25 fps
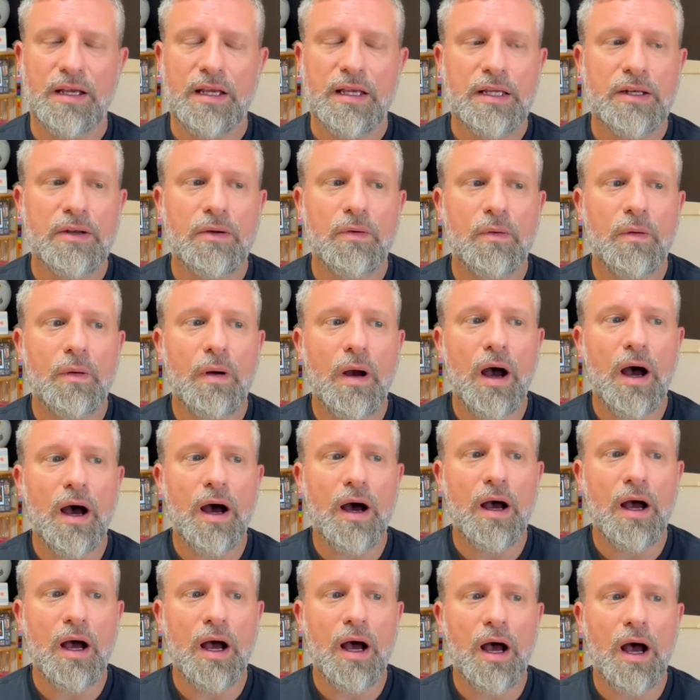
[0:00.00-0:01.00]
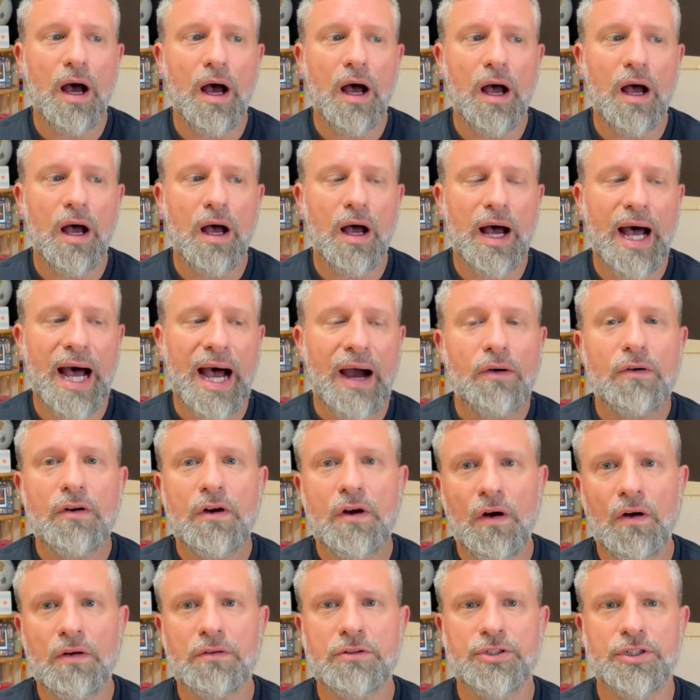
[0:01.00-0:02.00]
You know, our
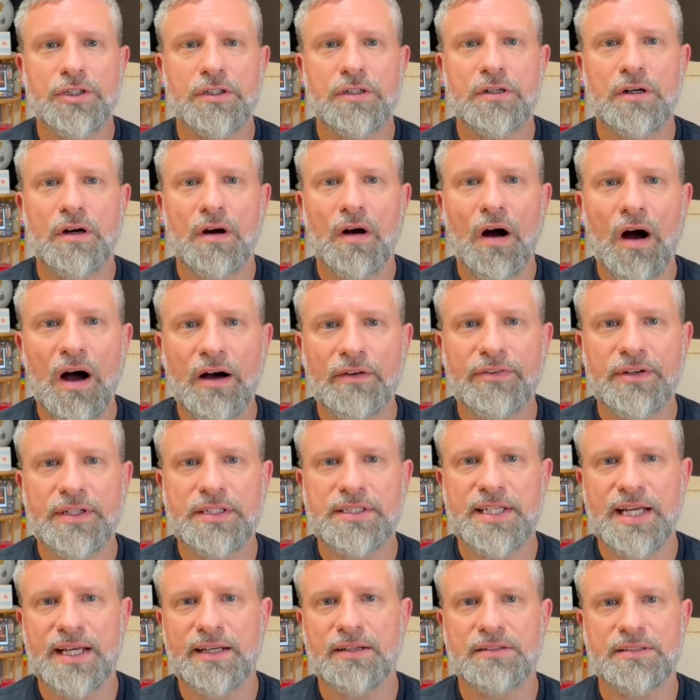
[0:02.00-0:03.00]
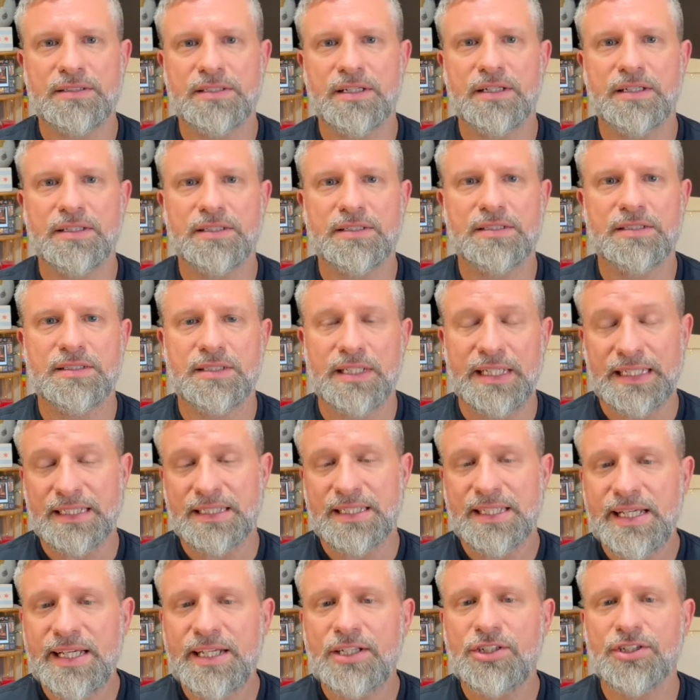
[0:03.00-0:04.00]
culture often tells us and
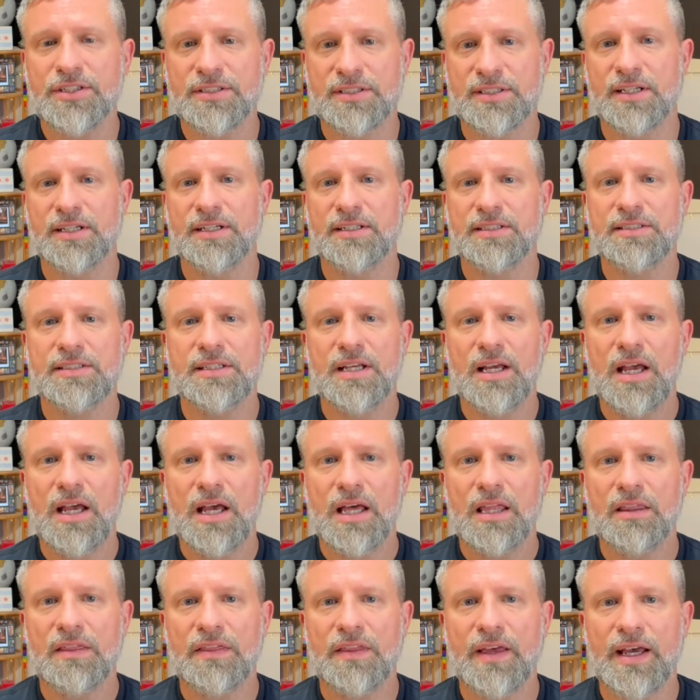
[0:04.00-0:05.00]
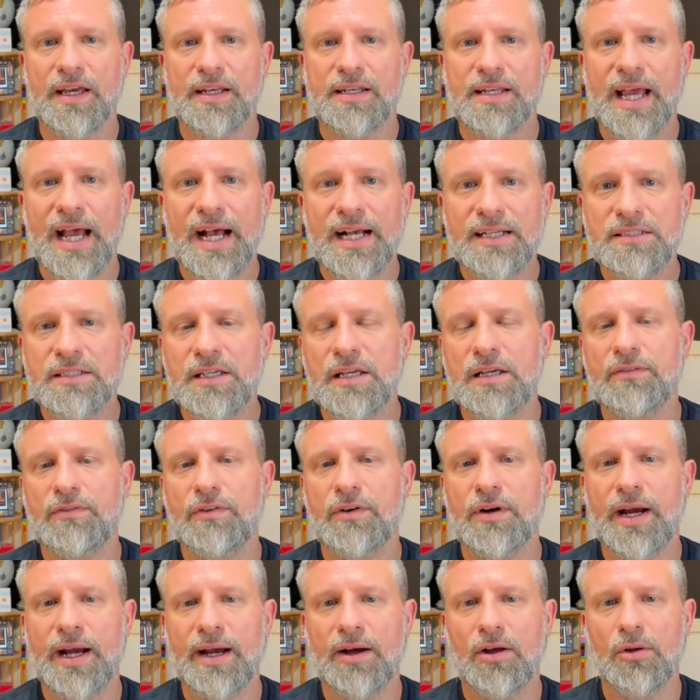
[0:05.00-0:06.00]
teaches us that asking
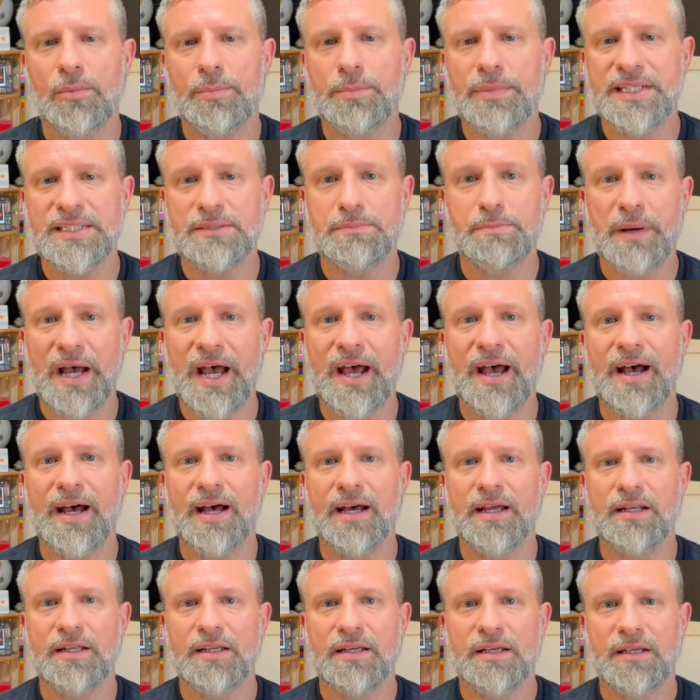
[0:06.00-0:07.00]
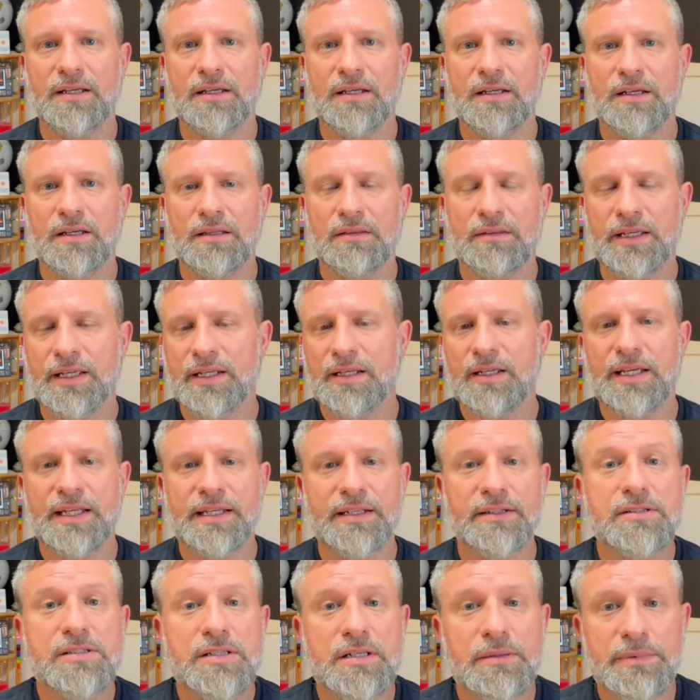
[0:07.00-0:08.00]
for help is bad, that it
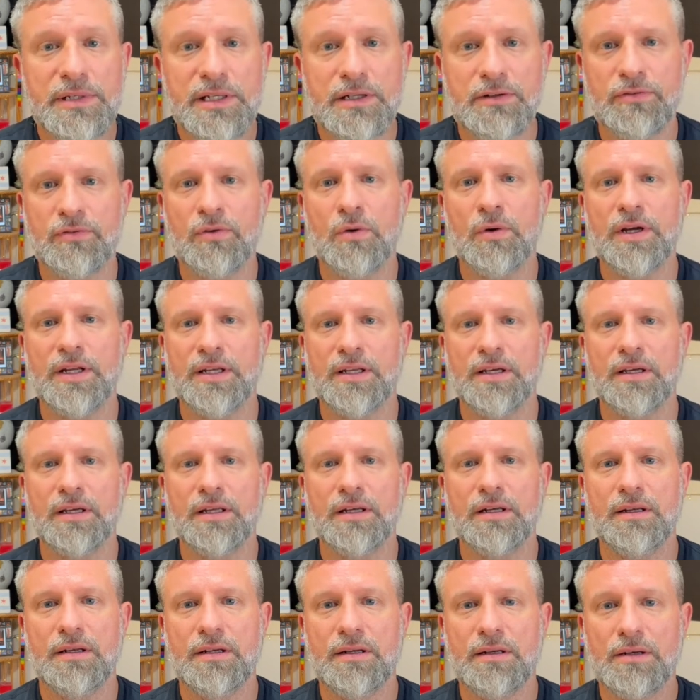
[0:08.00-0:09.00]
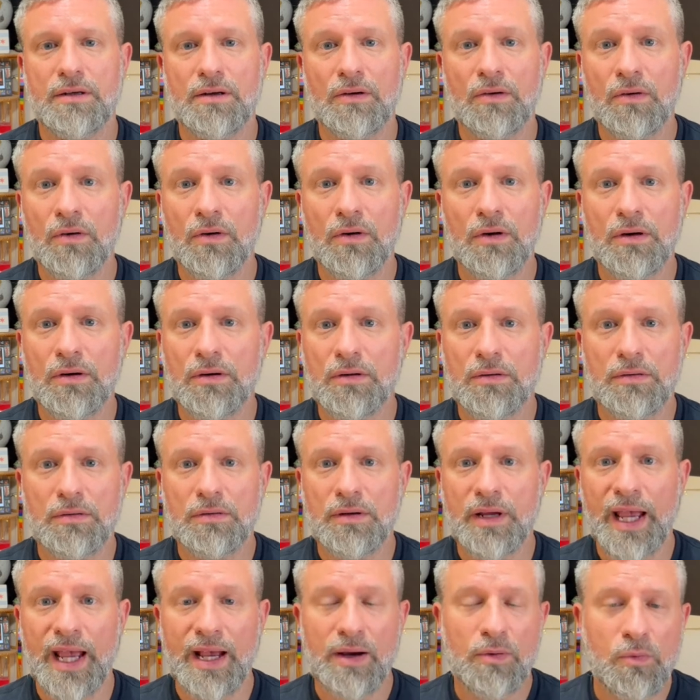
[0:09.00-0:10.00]
is to be avoided, or
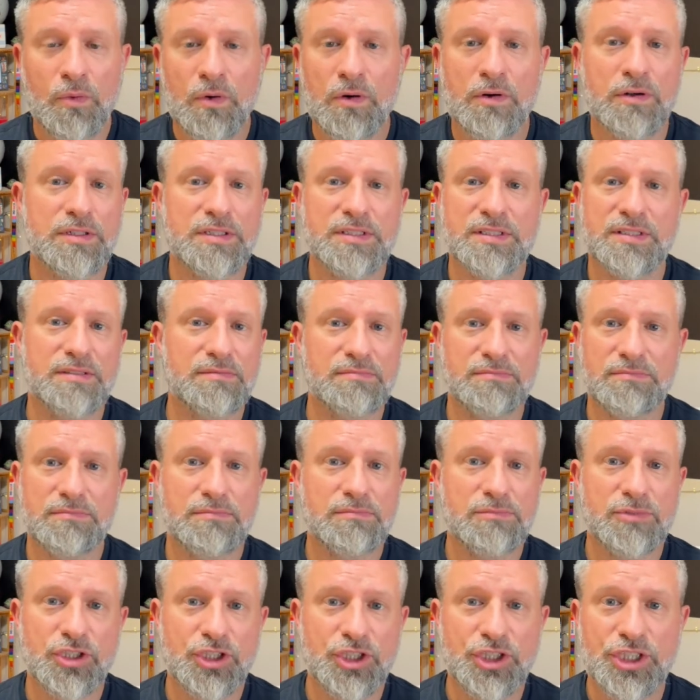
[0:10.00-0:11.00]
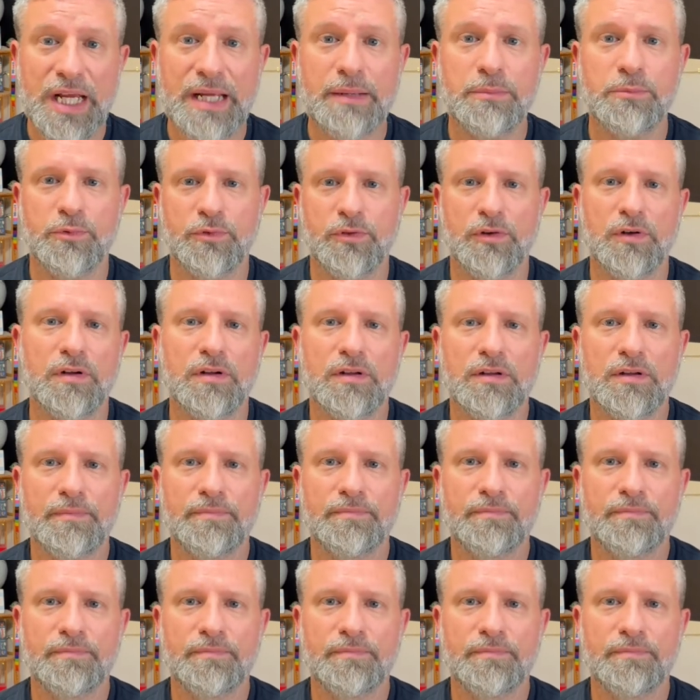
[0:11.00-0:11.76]
at worst, shameful.